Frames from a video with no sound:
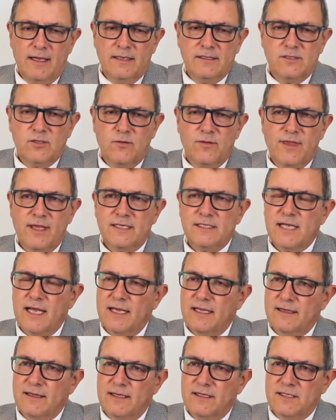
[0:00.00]
So things
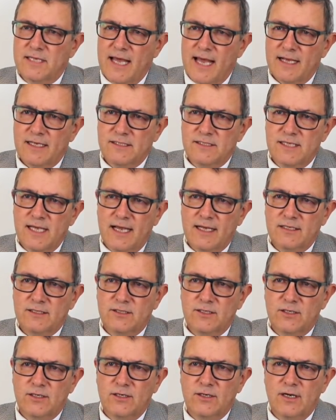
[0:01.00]
like the tech
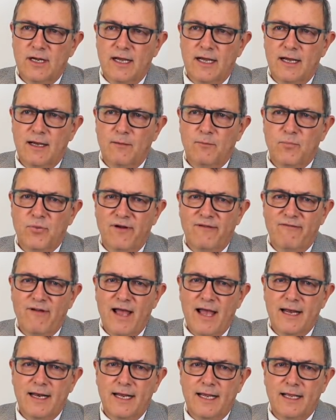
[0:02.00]
sector,
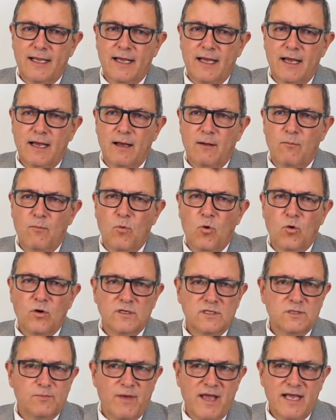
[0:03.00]
providing
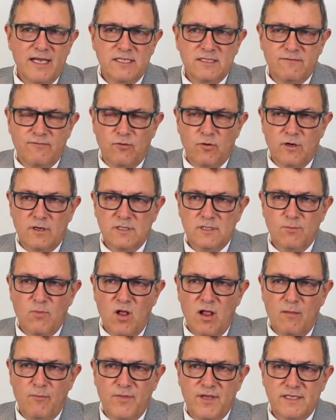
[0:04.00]
more space for
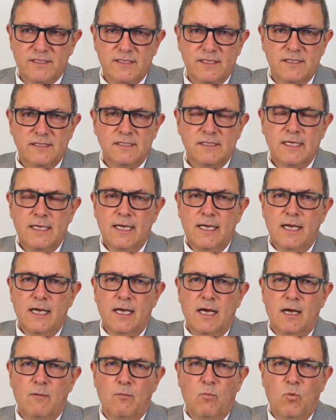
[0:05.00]
small business,
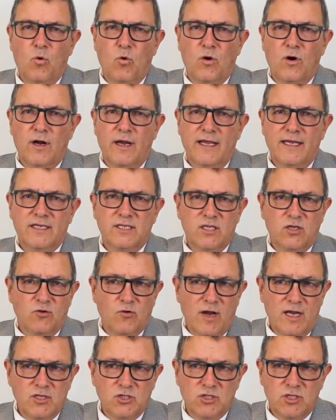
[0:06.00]
more
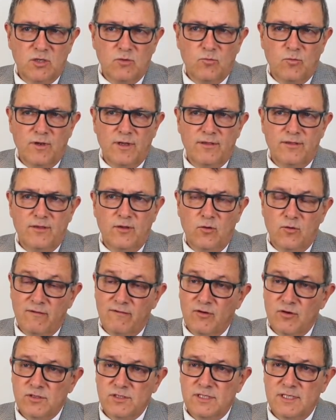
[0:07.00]
integration with
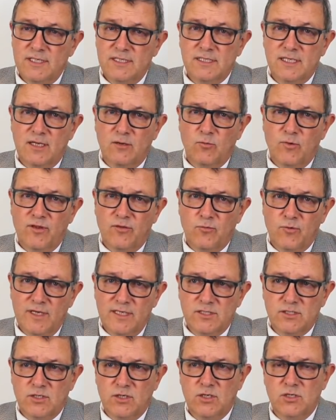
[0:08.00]
universities and with
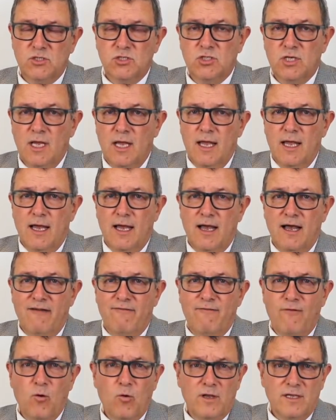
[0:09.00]
research,
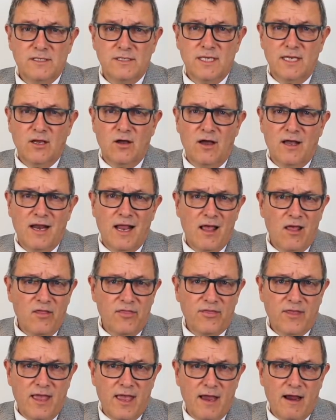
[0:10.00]
focusing on
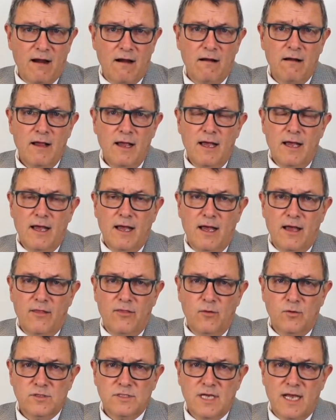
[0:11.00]
healthcare,
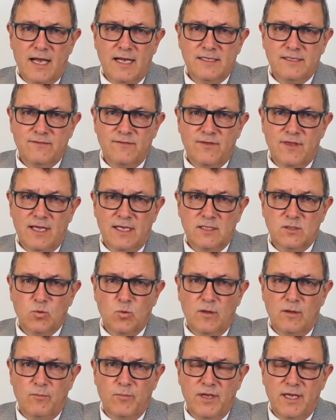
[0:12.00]
those kinds of things
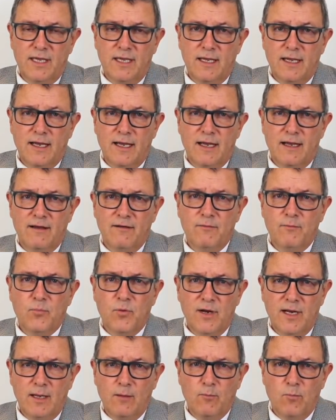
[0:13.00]
will be
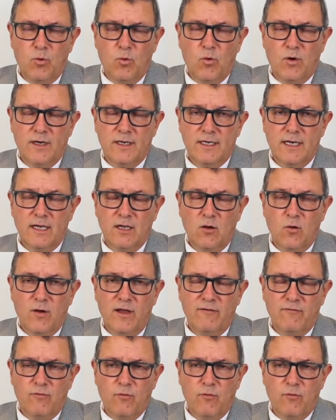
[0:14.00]
pretty important going